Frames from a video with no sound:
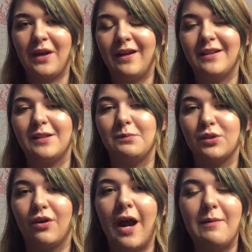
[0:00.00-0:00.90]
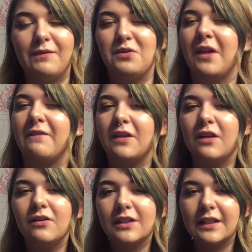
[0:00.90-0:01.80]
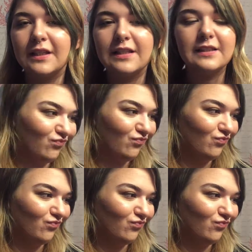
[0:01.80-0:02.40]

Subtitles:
and subscribe if you like videos like this.